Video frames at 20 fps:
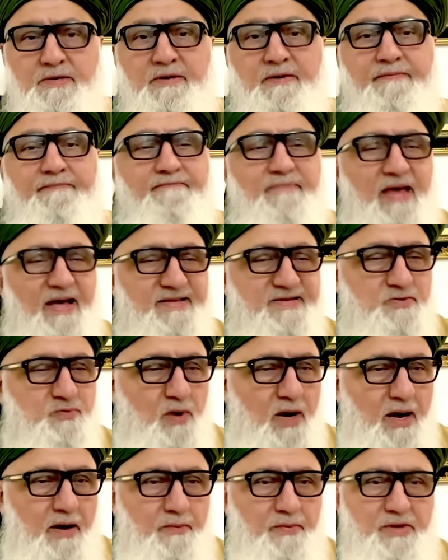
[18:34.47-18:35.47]
That's
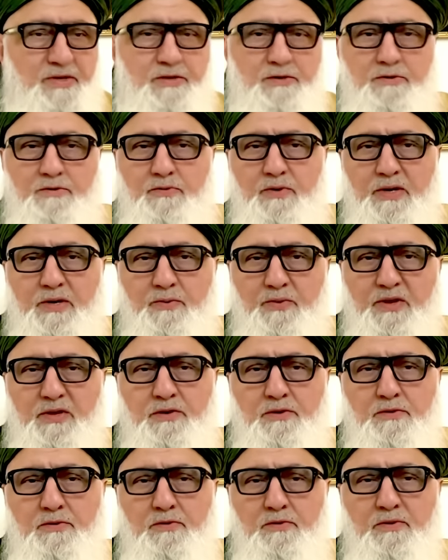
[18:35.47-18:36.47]
why we do what we
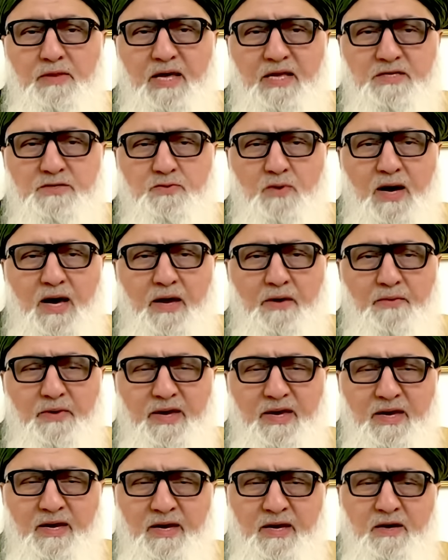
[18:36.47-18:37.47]
do, that's why
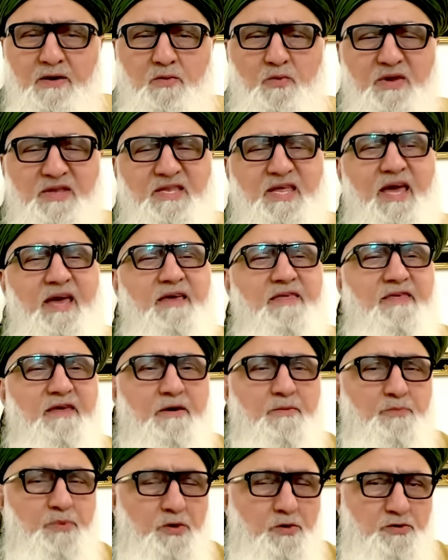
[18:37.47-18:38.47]
we we take the
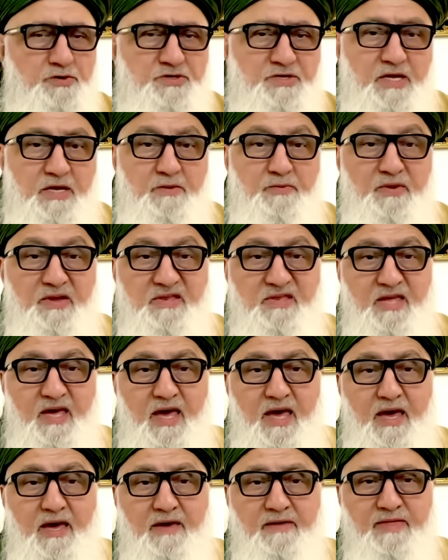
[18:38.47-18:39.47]
abuse that we
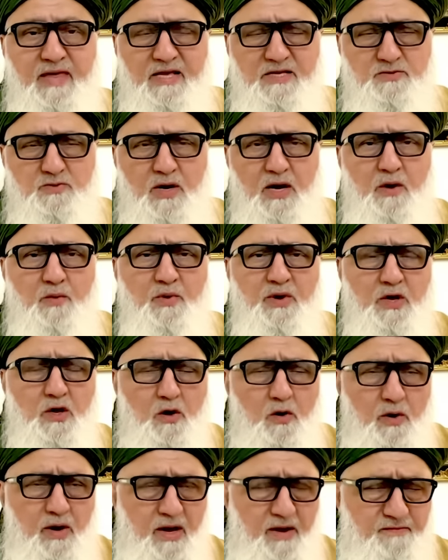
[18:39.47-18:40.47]
take, that's why we
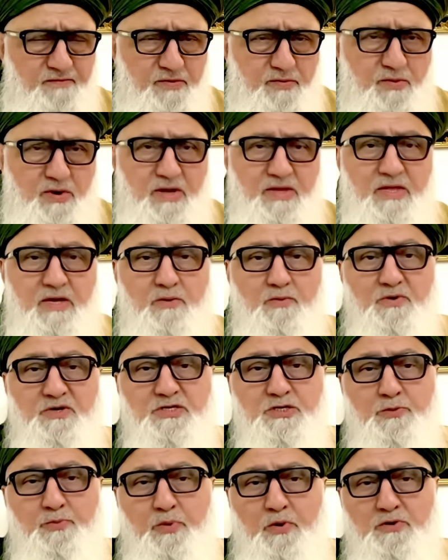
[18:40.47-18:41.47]
go everywhere that we're
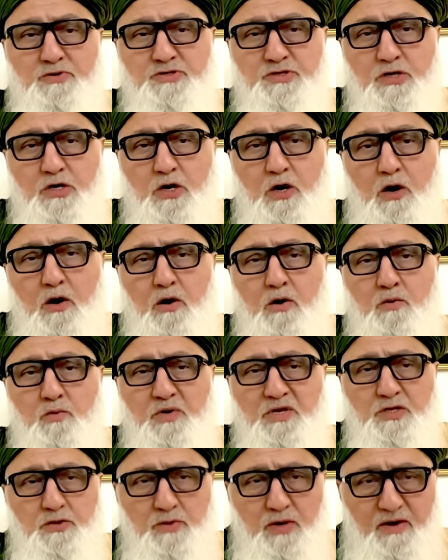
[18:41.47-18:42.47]
supposed to go,
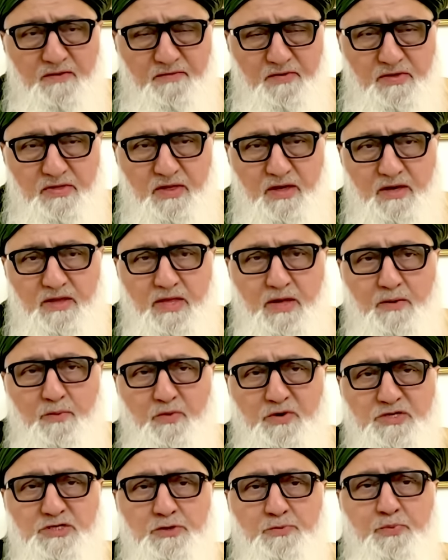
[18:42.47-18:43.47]
we do everything that
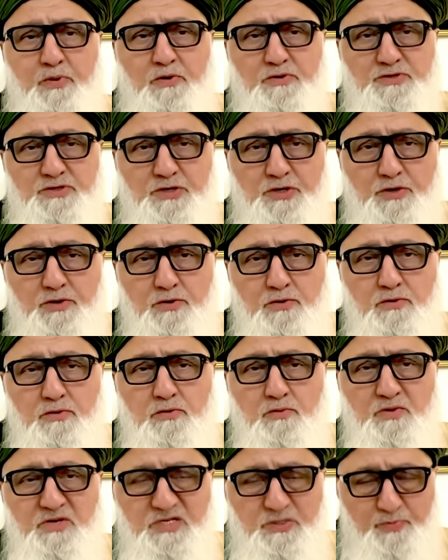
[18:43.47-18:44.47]
we're supposed to
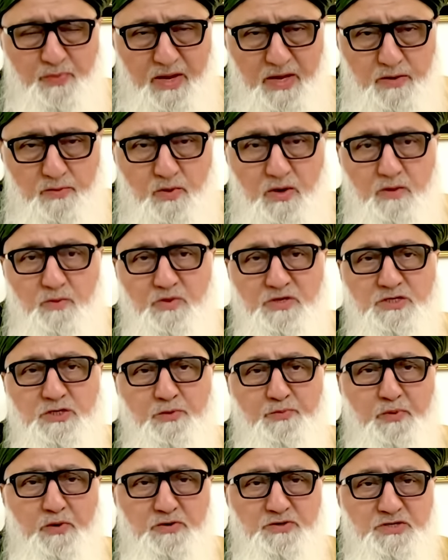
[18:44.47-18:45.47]
do, we spend what we're
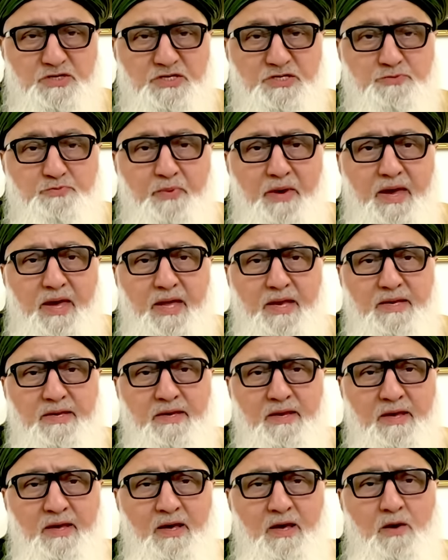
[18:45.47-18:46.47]
supposed to
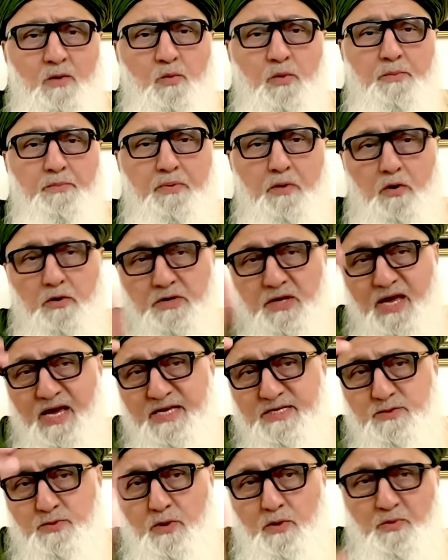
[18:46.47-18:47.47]
spend, we
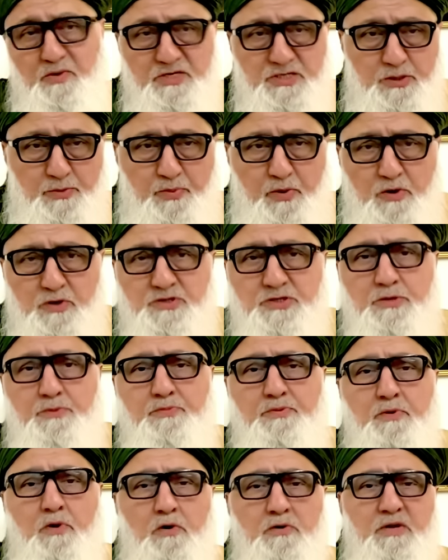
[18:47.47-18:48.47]
broadcast what we're supposed to
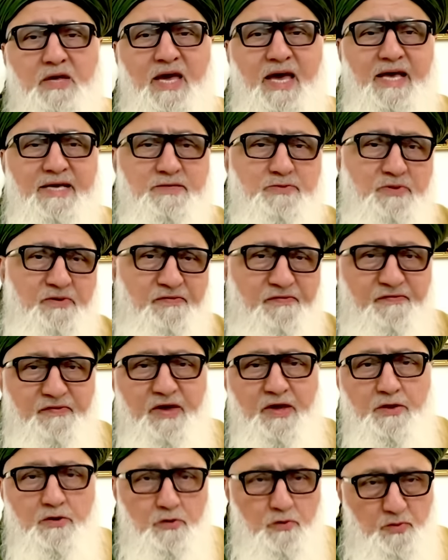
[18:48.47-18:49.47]
broadcast, we
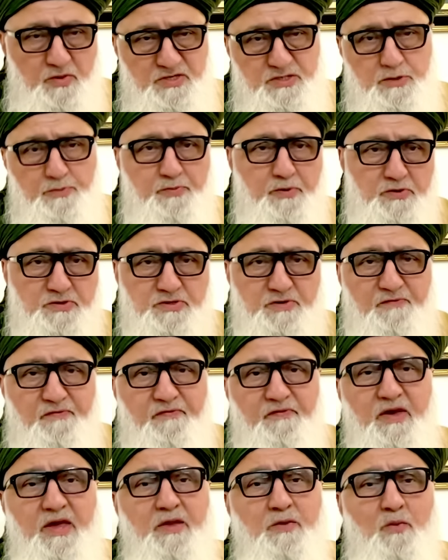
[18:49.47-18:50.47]
feed who we're supposed to
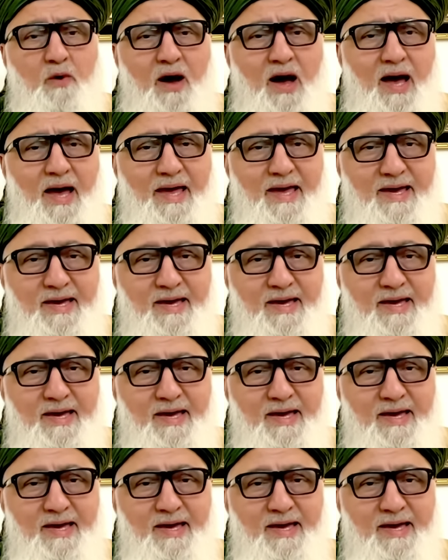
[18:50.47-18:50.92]
feed. Why?